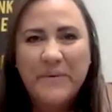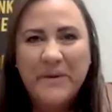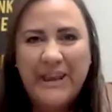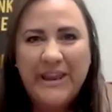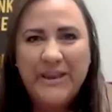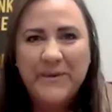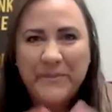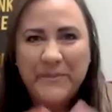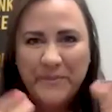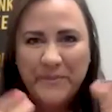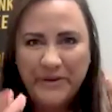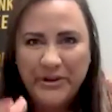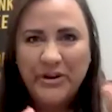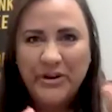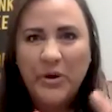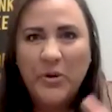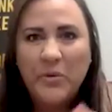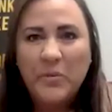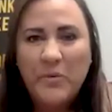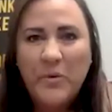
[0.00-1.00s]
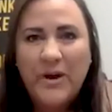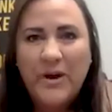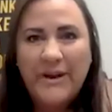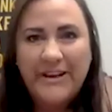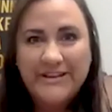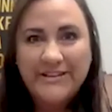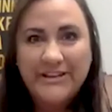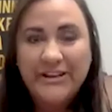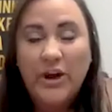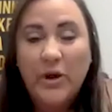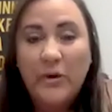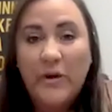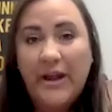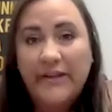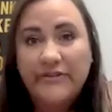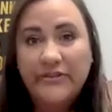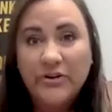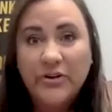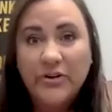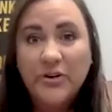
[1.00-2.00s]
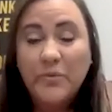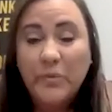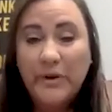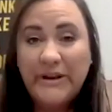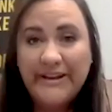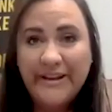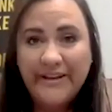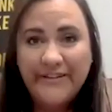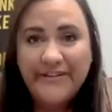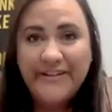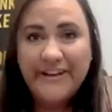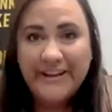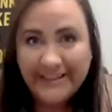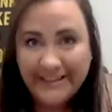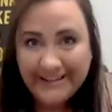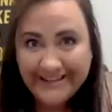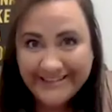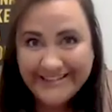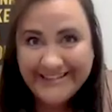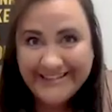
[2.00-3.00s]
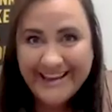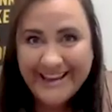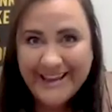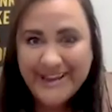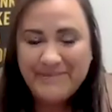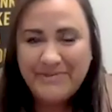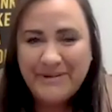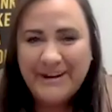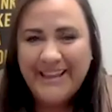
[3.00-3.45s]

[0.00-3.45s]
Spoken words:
he, wanted to go after, and we definitely did.